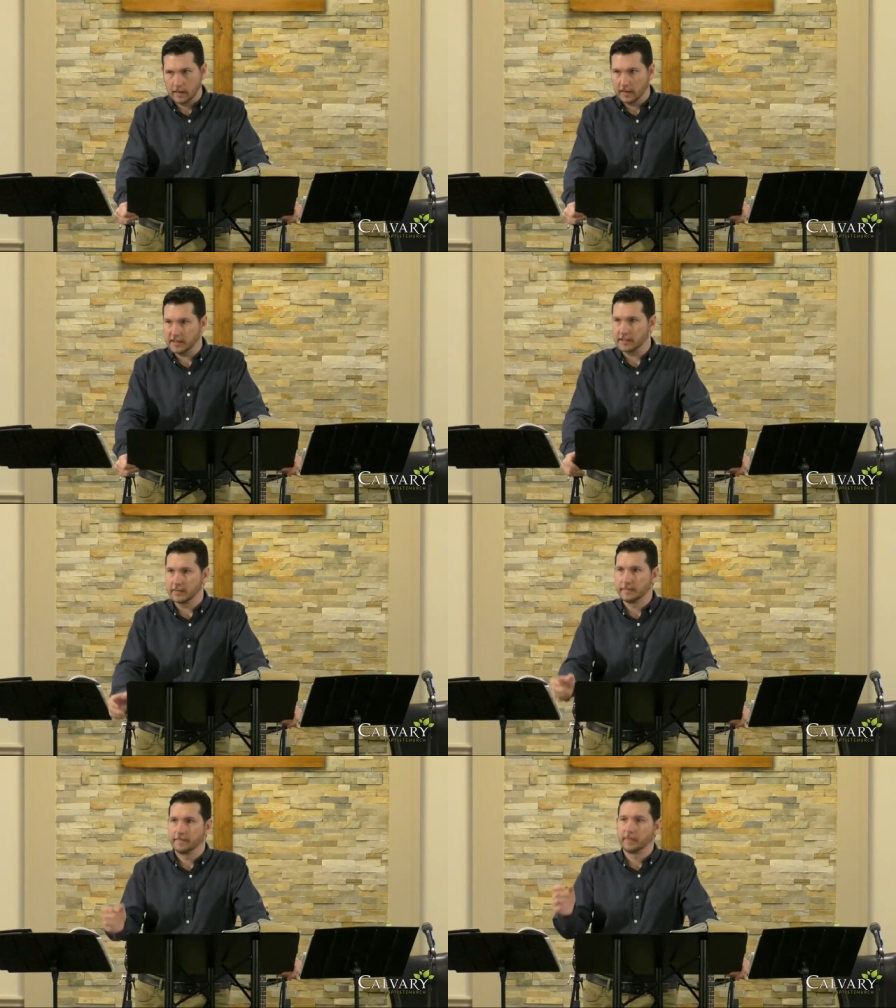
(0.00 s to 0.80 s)
Listen,
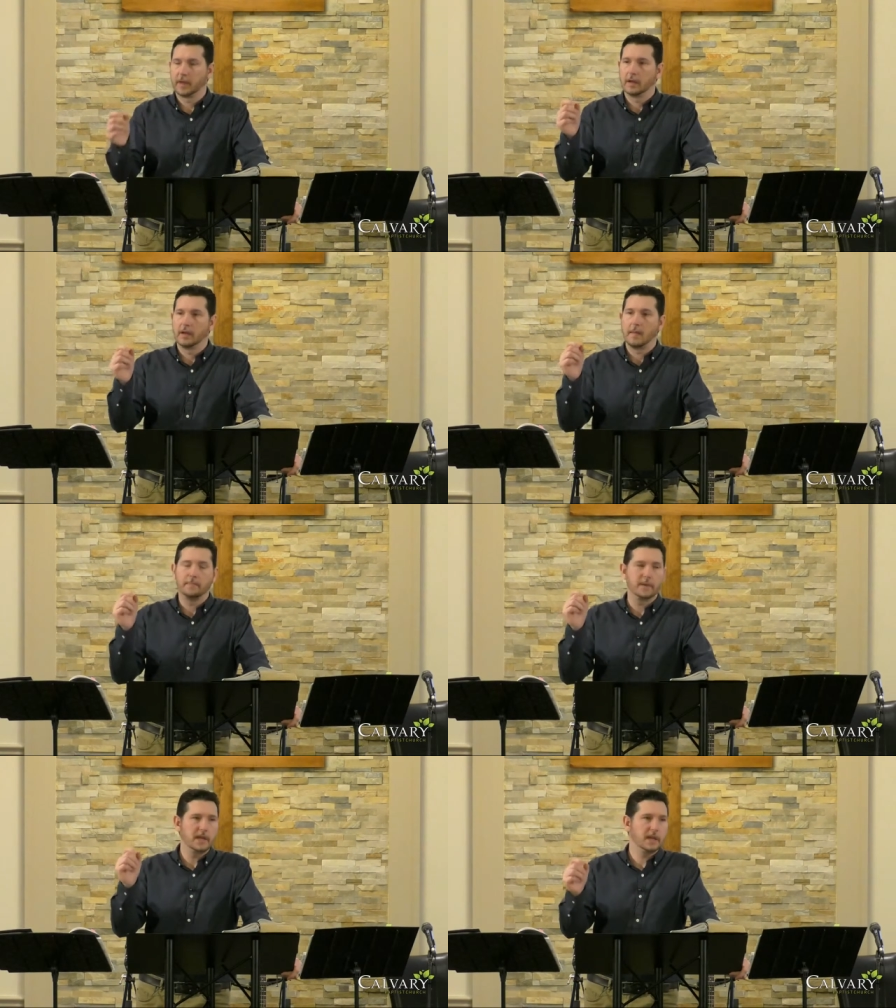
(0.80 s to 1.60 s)

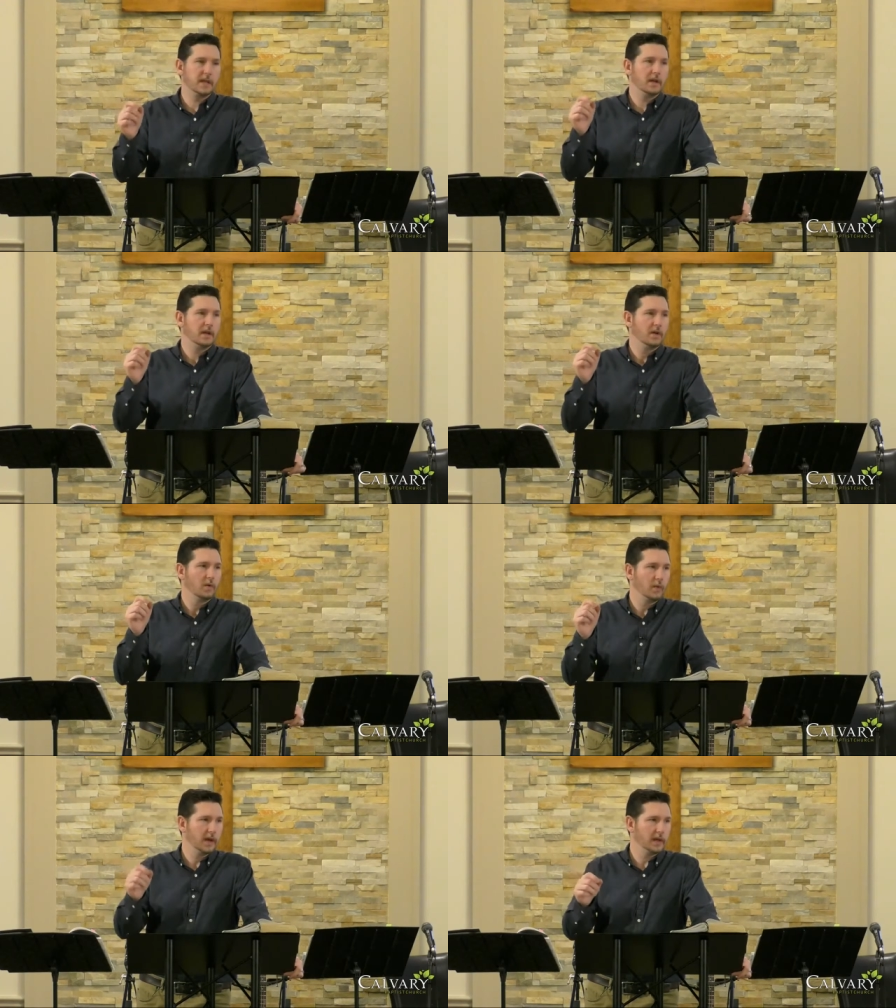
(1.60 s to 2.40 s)
be
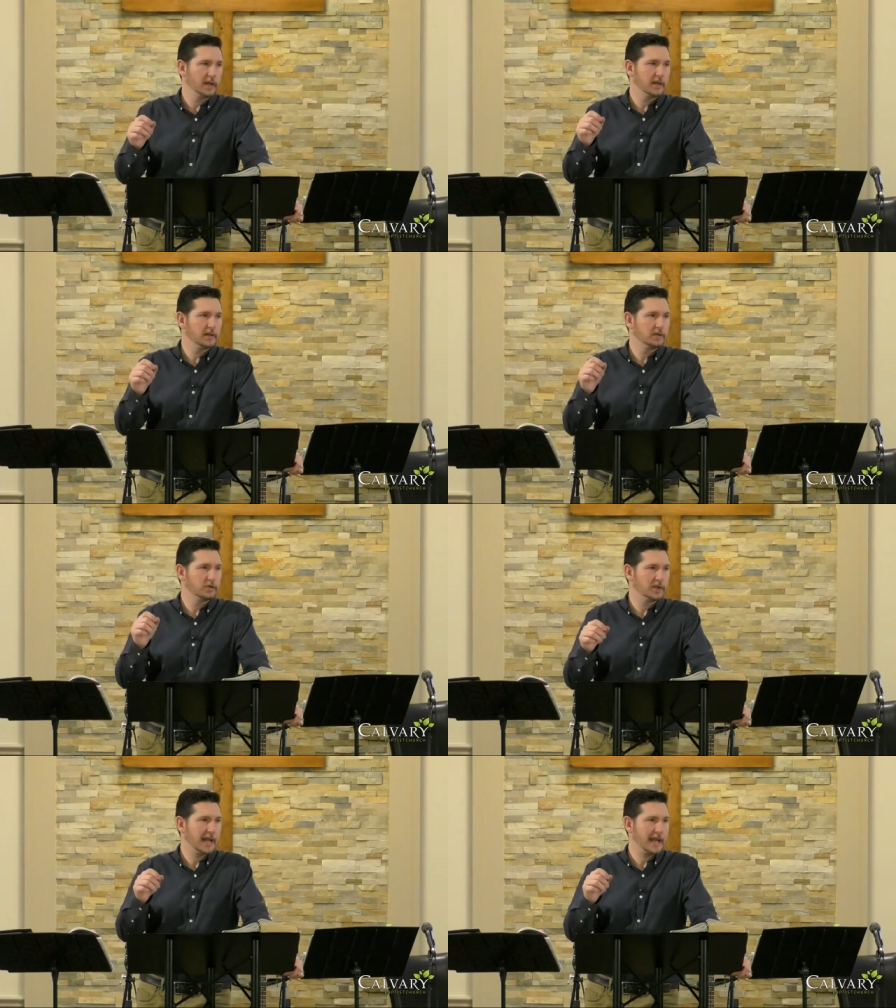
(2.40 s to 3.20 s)
willing to
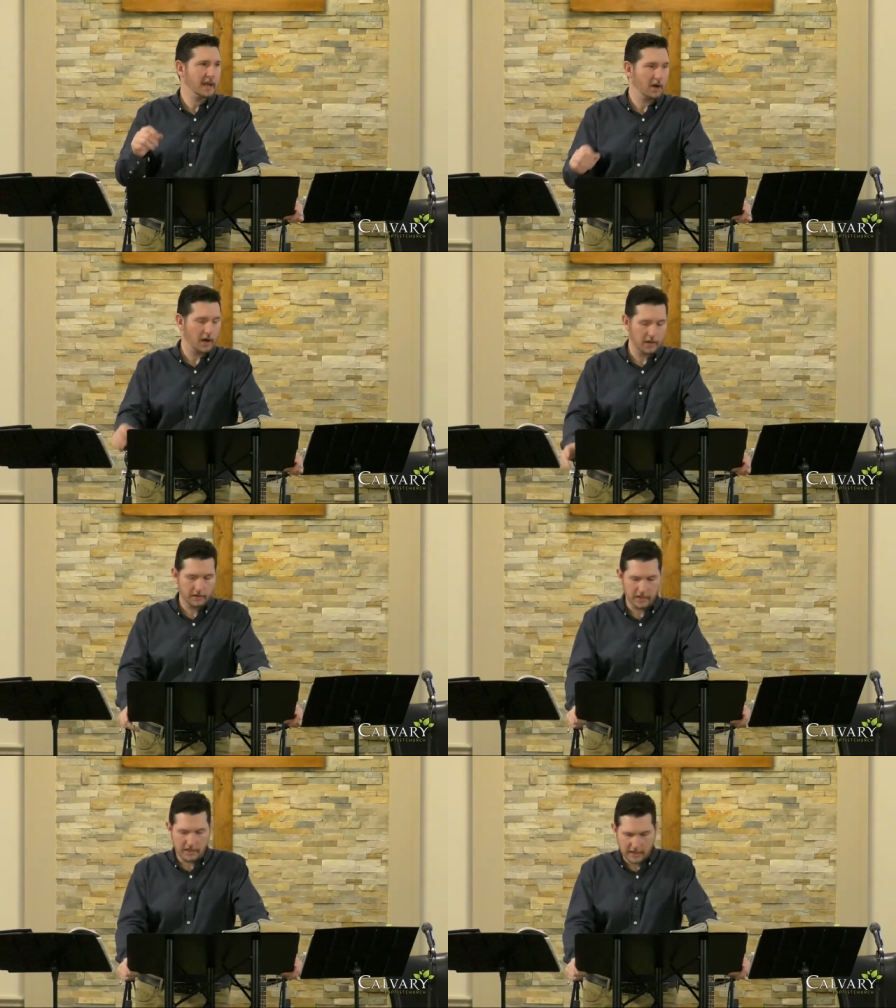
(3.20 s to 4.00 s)
take
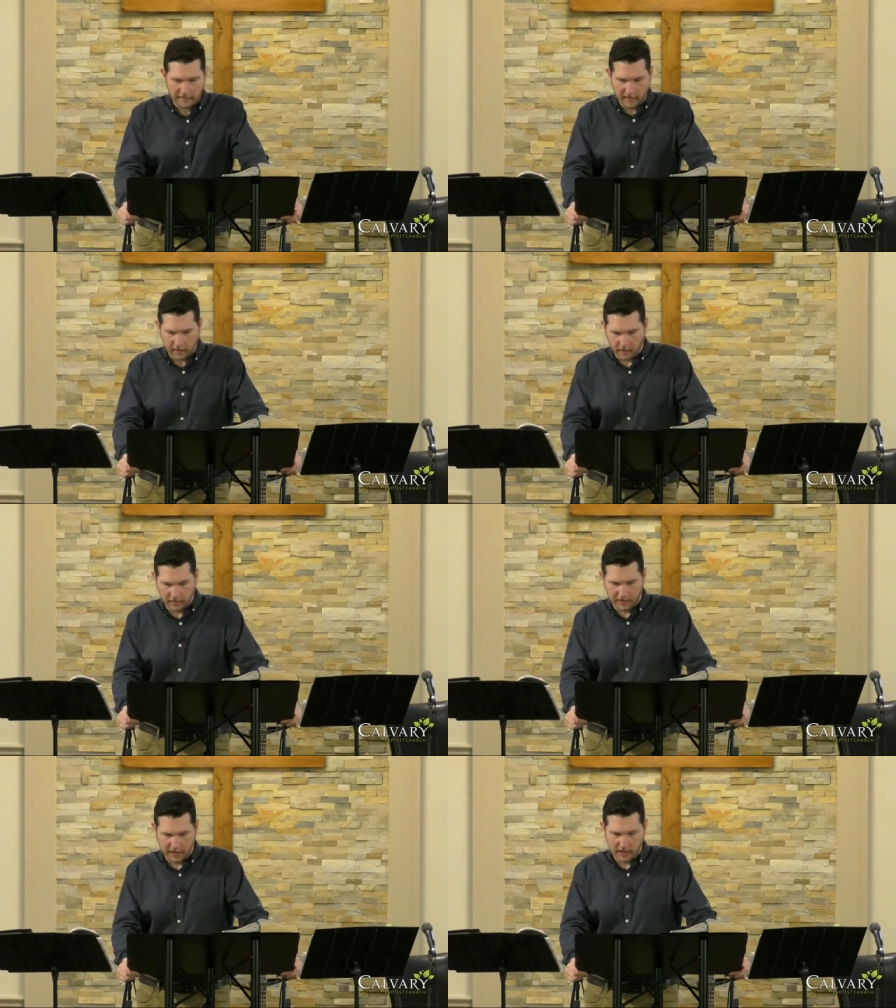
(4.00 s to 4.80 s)
on the
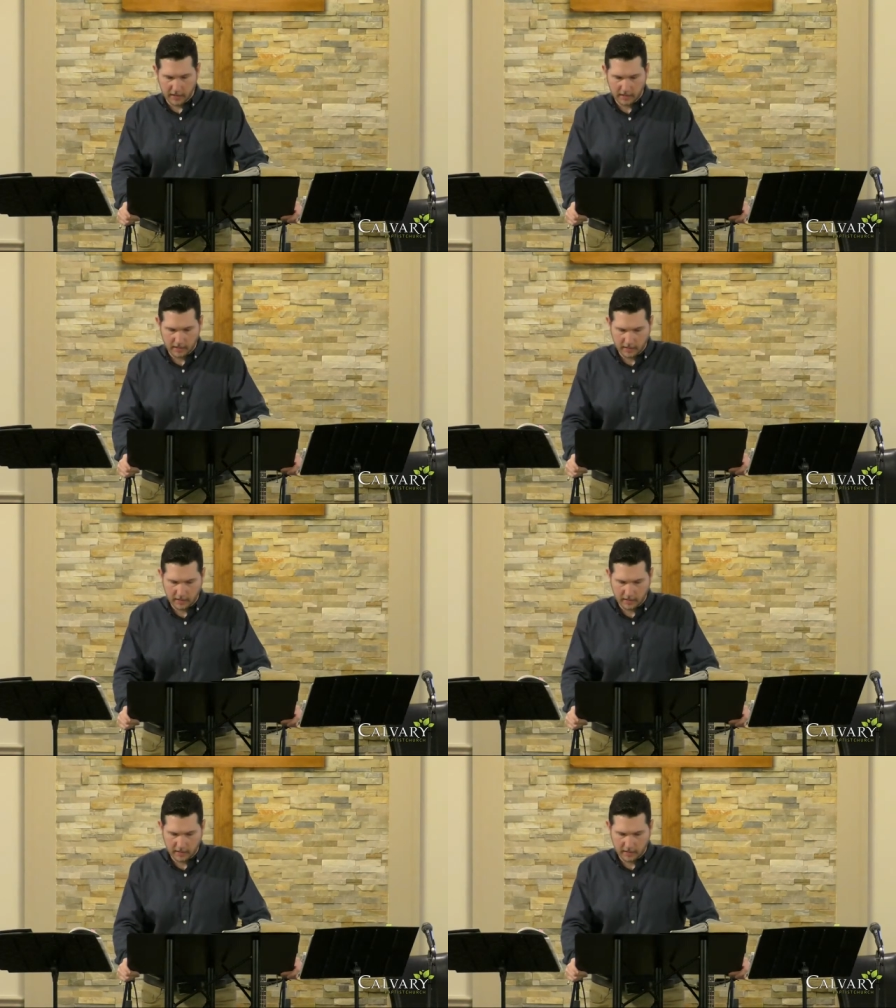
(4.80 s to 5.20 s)
difficulty